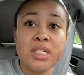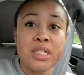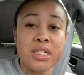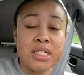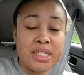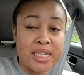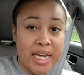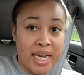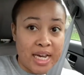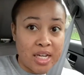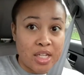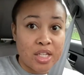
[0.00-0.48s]

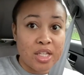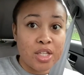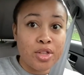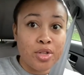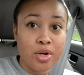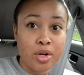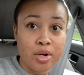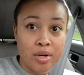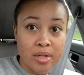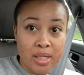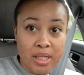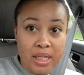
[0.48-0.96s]
Detangle it
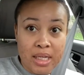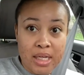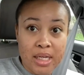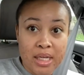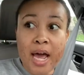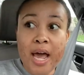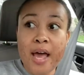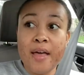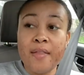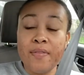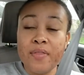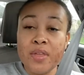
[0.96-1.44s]
thoroughly
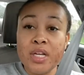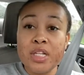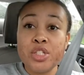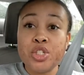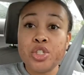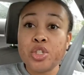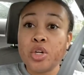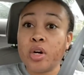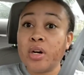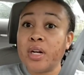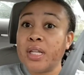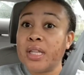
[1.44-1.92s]
and then
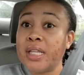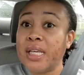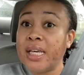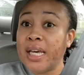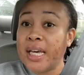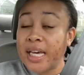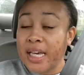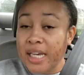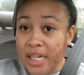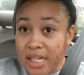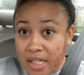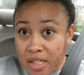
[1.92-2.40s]
start at the
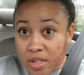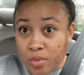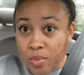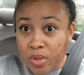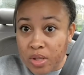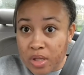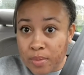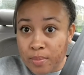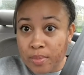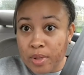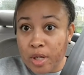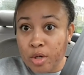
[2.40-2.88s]
ends
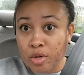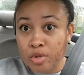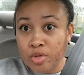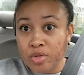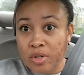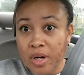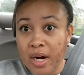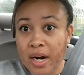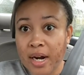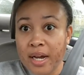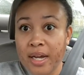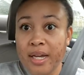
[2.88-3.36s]
with the blow
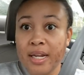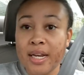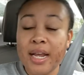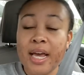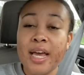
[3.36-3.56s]
drying